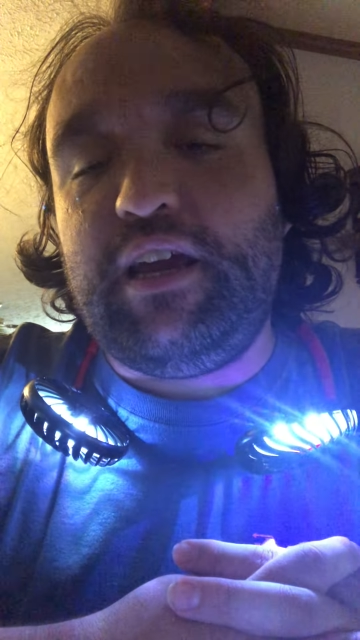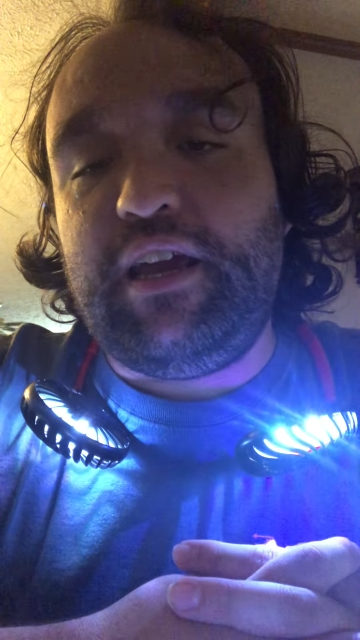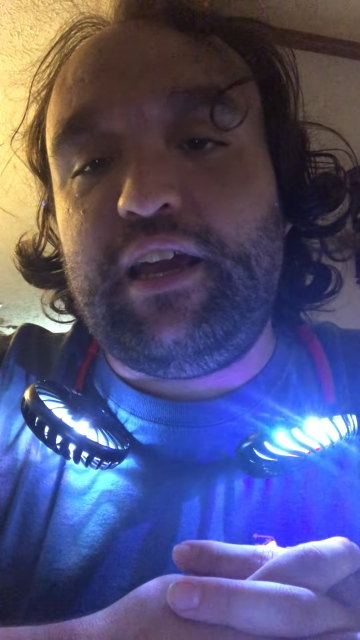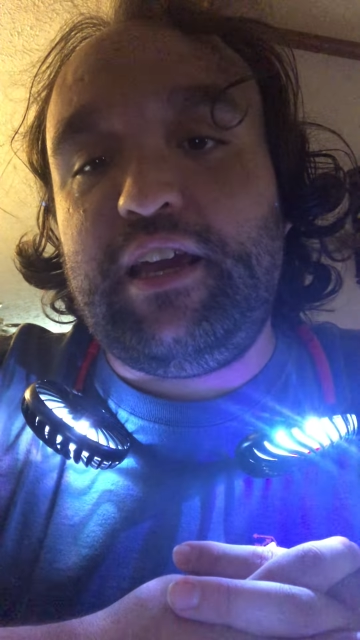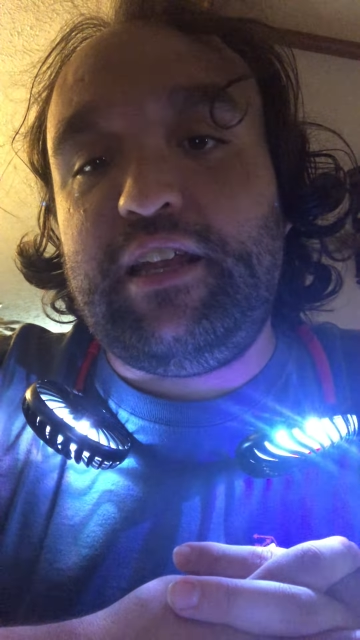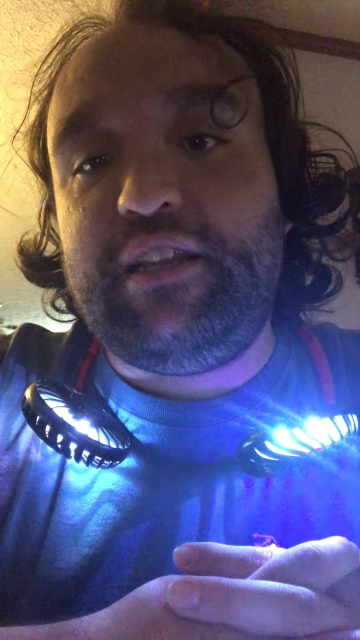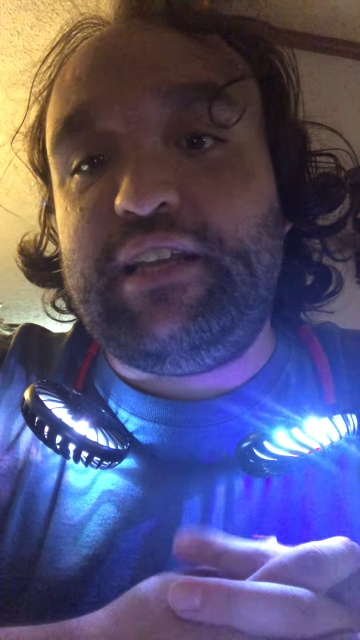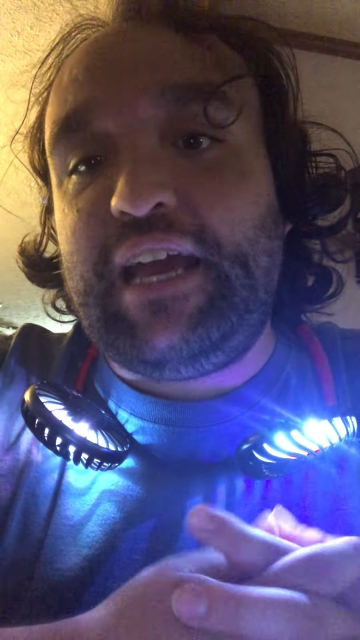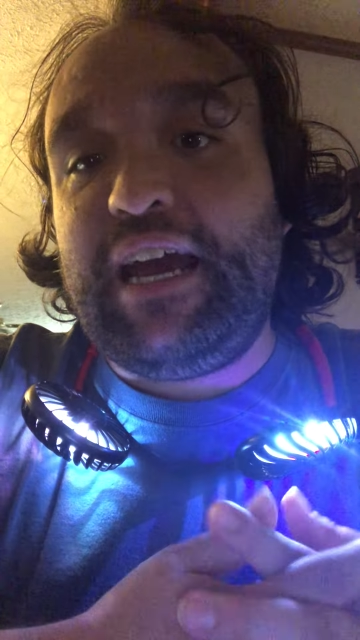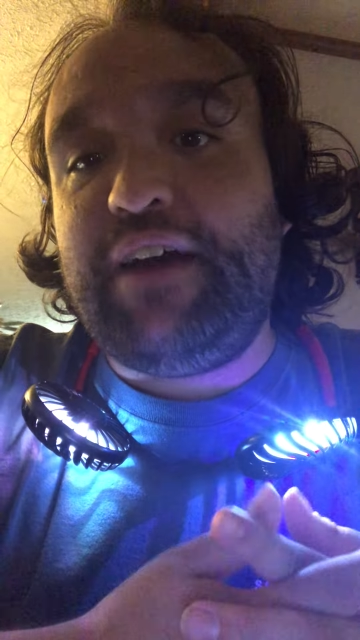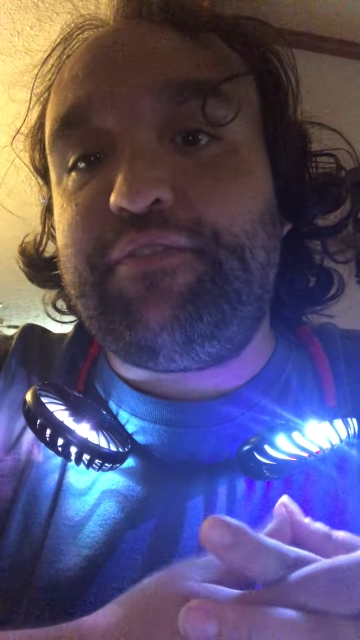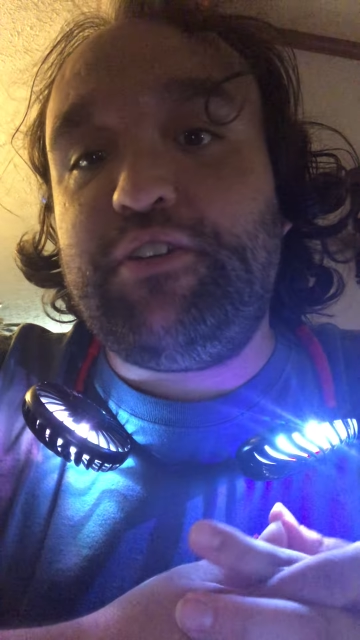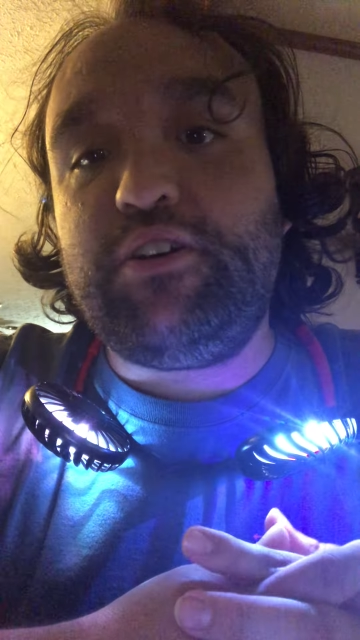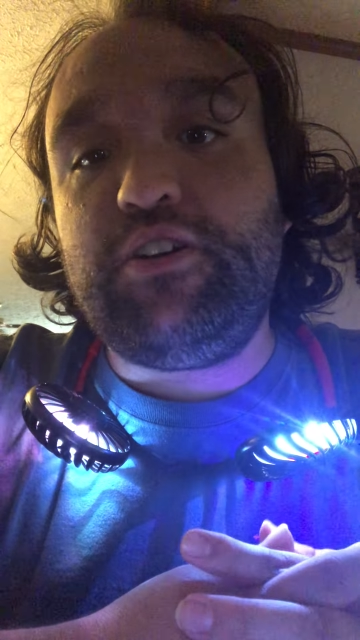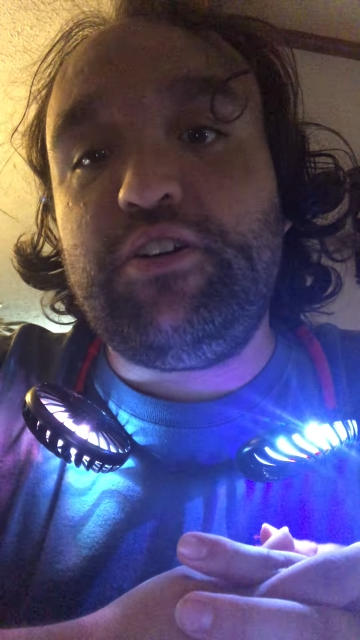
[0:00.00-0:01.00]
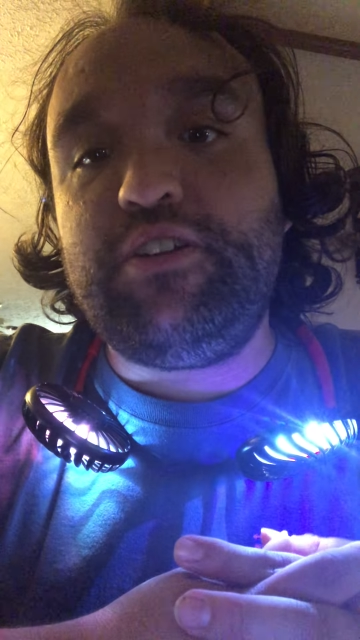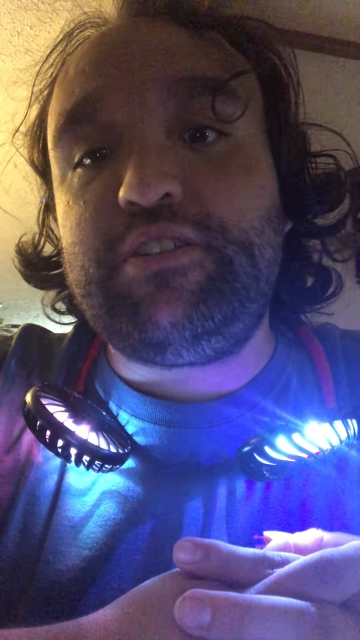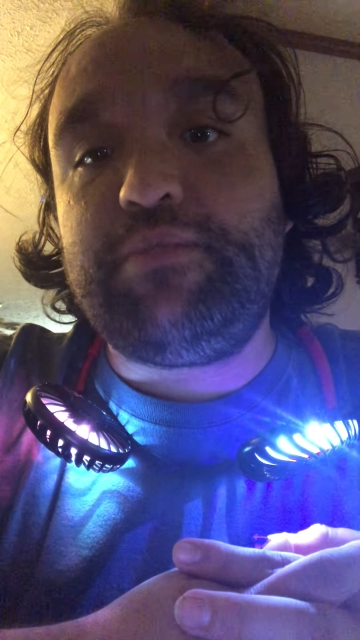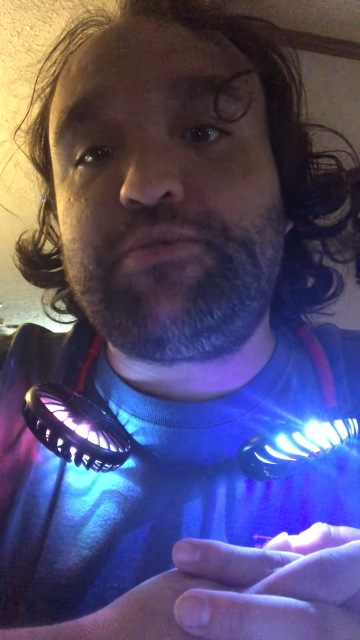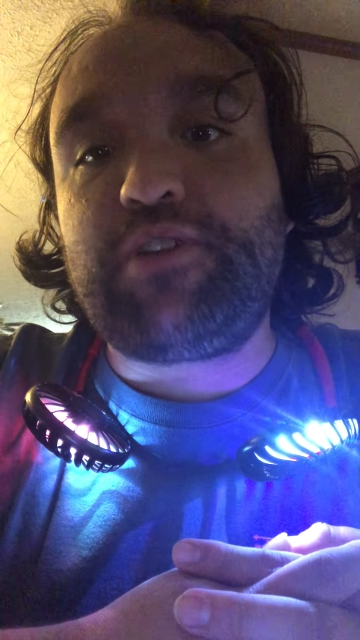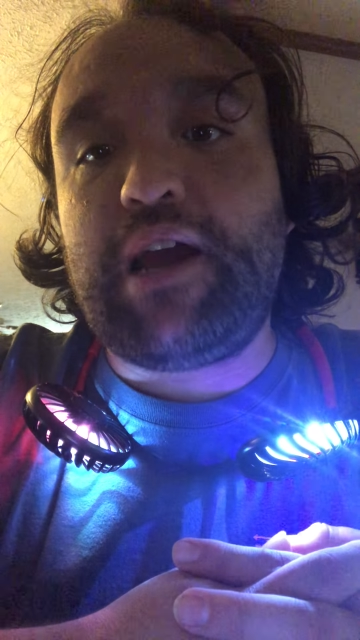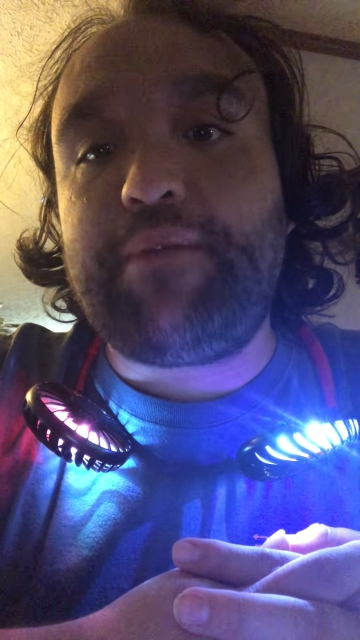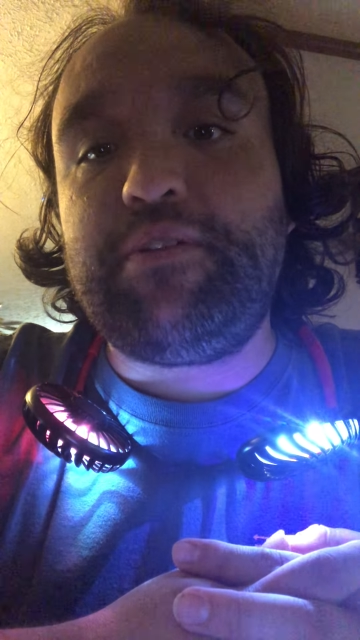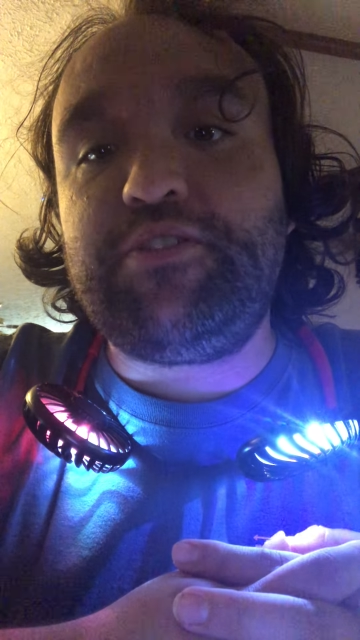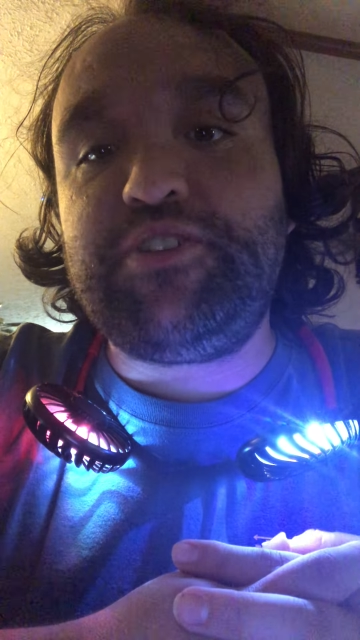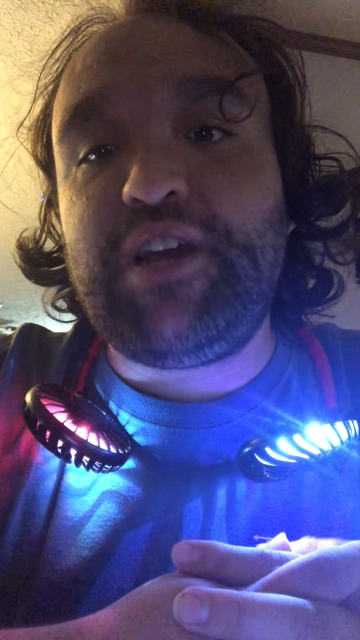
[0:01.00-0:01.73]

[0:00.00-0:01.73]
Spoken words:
And yeah, if you could, subscribe to the